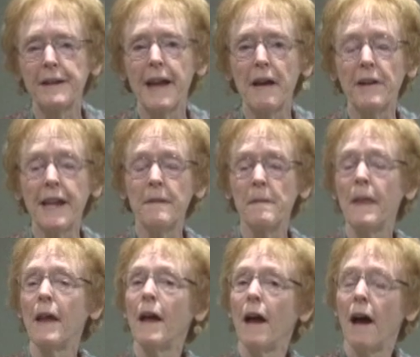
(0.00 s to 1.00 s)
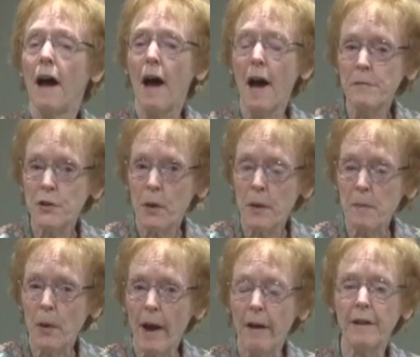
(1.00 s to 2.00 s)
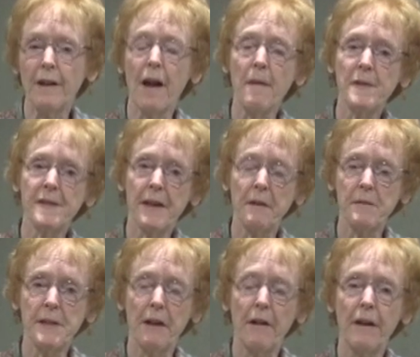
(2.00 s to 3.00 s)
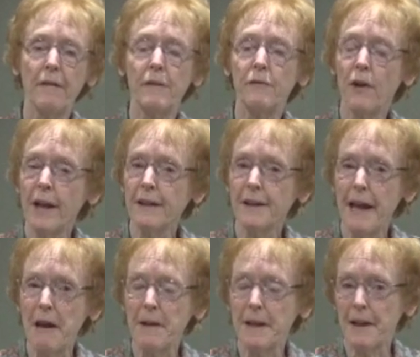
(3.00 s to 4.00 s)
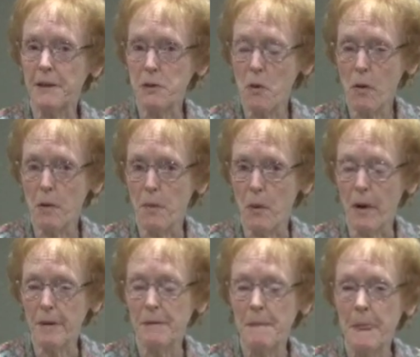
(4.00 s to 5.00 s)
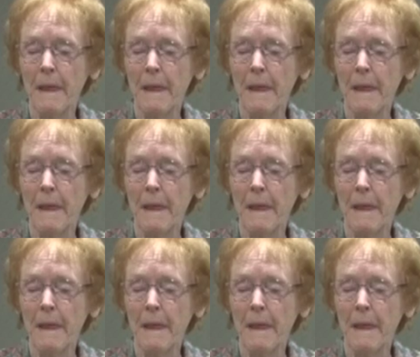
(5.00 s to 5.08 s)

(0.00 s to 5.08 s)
County. I'm Jody Brown, and I'm the Secretary of the Franklin County Electoral Board.